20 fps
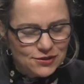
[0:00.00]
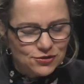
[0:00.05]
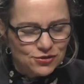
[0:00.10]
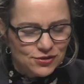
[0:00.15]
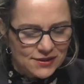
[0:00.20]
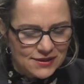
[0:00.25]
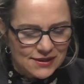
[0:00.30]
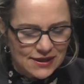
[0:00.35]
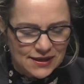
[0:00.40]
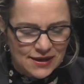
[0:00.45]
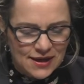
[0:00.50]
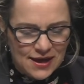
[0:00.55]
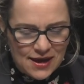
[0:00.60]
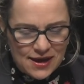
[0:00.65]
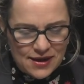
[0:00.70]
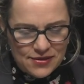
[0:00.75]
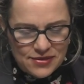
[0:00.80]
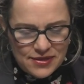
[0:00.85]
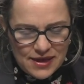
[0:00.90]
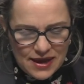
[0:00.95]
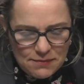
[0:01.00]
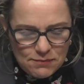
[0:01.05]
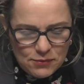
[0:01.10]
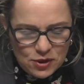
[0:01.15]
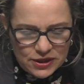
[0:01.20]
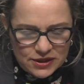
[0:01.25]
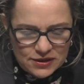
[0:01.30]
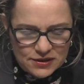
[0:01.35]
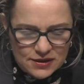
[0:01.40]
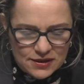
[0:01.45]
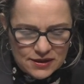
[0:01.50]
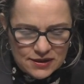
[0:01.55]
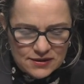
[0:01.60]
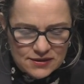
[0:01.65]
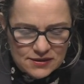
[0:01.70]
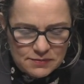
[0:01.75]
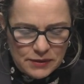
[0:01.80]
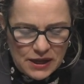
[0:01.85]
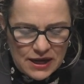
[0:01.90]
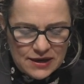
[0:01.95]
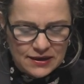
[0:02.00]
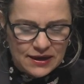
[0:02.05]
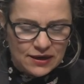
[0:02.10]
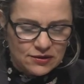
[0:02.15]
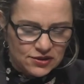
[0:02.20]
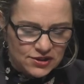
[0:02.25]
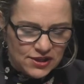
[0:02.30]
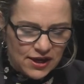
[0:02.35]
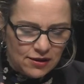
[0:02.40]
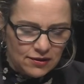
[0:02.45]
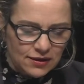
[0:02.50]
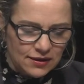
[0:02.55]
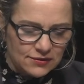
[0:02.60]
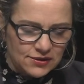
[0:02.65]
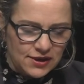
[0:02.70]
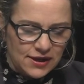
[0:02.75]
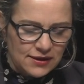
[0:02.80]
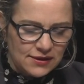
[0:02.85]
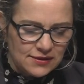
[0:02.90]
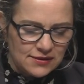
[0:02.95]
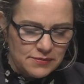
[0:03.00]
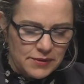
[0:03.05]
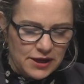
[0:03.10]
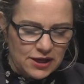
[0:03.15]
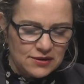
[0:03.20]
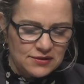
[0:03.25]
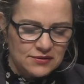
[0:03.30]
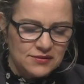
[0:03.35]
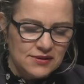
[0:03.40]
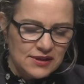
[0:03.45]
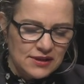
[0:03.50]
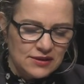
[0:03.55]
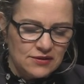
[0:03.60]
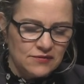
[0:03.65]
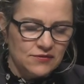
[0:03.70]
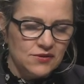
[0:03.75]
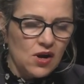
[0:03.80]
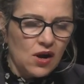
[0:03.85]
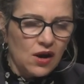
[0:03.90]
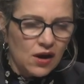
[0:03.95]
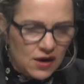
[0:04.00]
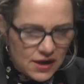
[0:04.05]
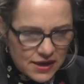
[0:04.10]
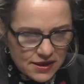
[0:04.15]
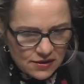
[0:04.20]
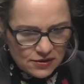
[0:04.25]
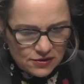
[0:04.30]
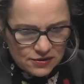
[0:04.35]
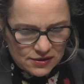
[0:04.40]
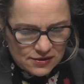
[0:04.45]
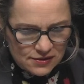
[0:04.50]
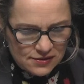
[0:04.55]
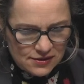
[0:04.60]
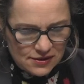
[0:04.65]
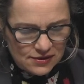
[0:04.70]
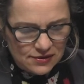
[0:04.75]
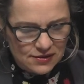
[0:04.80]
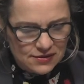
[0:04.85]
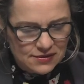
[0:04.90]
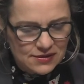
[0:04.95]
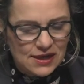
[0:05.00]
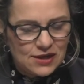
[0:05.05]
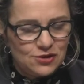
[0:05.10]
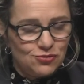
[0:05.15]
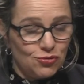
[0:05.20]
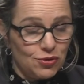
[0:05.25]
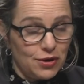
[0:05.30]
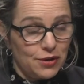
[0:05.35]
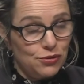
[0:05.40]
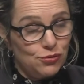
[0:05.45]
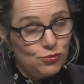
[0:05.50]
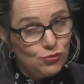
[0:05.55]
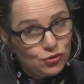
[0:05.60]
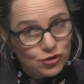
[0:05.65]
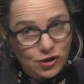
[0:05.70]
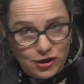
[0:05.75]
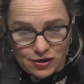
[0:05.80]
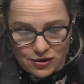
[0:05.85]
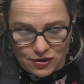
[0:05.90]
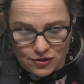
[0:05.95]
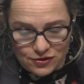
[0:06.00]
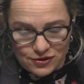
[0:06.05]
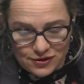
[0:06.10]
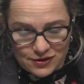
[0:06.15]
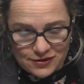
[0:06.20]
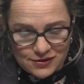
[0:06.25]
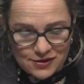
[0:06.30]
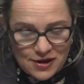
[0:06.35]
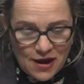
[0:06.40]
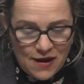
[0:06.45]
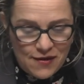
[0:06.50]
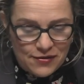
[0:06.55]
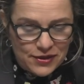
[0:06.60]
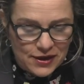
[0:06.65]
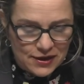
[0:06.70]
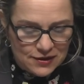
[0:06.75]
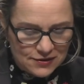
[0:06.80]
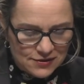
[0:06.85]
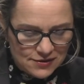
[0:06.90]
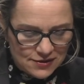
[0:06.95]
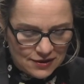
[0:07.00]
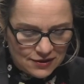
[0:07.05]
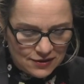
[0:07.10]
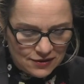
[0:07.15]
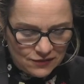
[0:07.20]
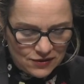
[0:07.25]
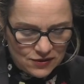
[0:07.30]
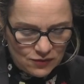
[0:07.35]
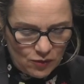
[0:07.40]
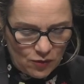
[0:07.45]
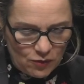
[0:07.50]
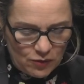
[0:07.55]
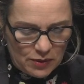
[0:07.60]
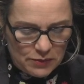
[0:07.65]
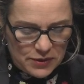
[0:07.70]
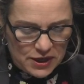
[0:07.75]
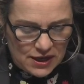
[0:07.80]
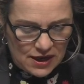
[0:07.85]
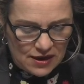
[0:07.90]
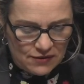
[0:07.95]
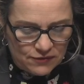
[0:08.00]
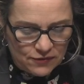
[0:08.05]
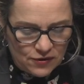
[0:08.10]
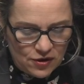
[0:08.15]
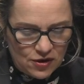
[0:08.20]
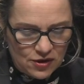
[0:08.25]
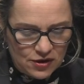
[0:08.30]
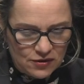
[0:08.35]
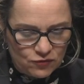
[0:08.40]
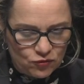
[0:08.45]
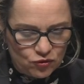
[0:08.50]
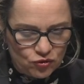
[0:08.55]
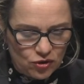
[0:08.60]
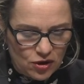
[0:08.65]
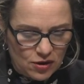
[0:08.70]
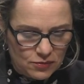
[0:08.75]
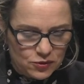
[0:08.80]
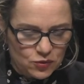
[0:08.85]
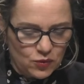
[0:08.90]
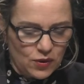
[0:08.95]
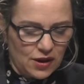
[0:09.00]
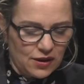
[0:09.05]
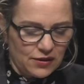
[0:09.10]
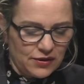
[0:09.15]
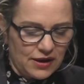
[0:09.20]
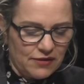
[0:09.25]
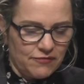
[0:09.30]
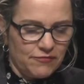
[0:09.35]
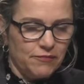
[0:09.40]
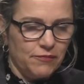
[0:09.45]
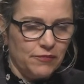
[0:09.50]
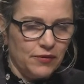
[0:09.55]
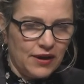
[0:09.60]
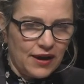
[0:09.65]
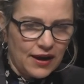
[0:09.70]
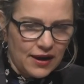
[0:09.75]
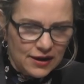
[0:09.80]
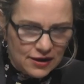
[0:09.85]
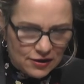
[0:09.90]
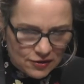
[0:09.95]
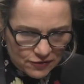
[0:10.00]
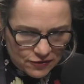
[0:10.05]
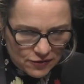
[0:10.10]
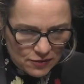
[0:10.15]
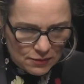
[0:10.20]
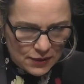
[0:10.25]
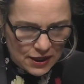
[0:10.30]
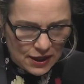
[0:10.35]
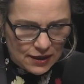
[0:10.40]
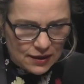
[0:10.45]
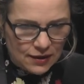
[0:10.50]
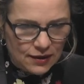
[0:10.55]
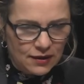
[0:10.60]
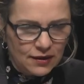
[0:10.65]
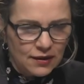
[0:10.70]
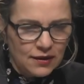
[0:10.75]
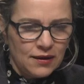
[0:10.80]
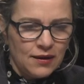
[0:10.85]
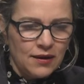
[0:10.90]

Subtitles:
interesting. That might explain. Now, tell us about incentives. I noticed in the start, or I thought I noticed, that incentives for women have kind of dropped while they've gained for men